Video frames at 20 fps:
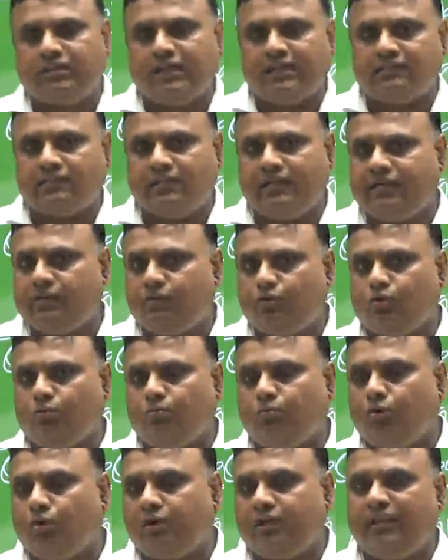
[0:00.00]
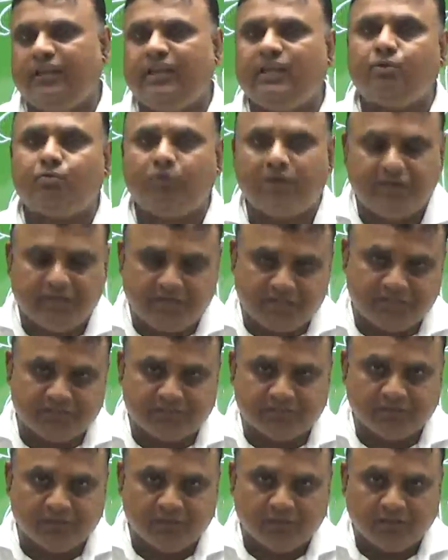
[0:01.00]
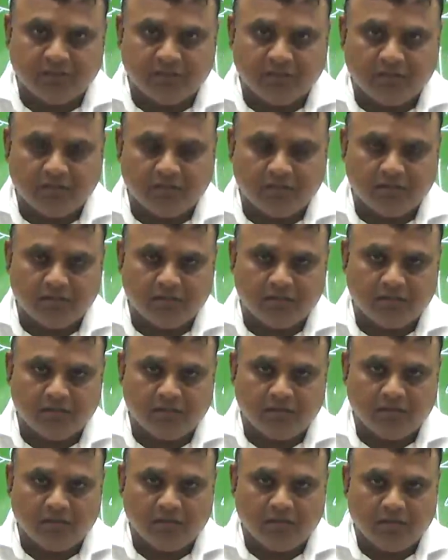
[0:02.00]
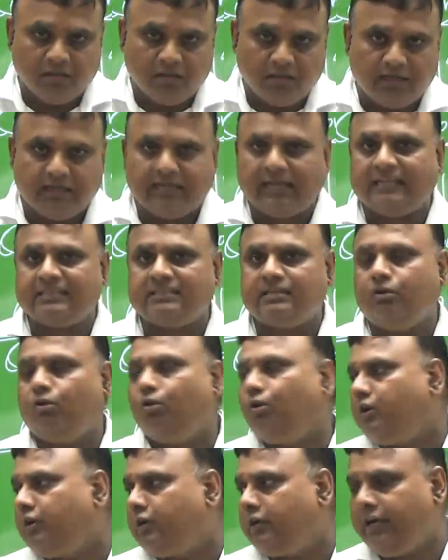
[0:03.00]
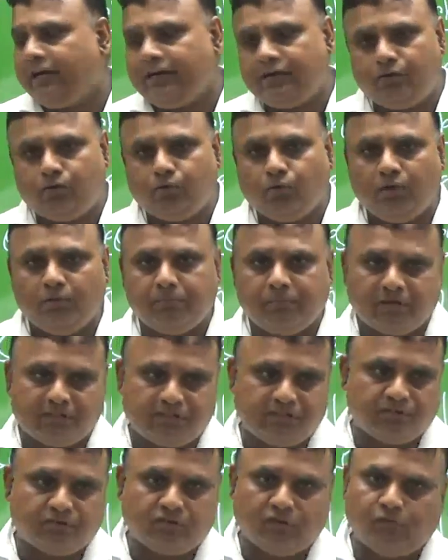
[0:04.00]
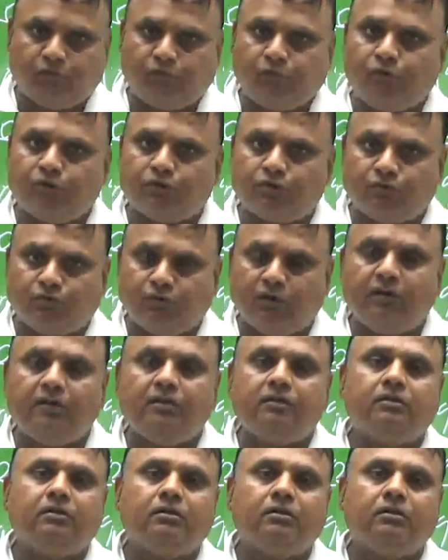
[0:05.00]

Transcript: has led to more inequalities, it has led to emergence of fourth world,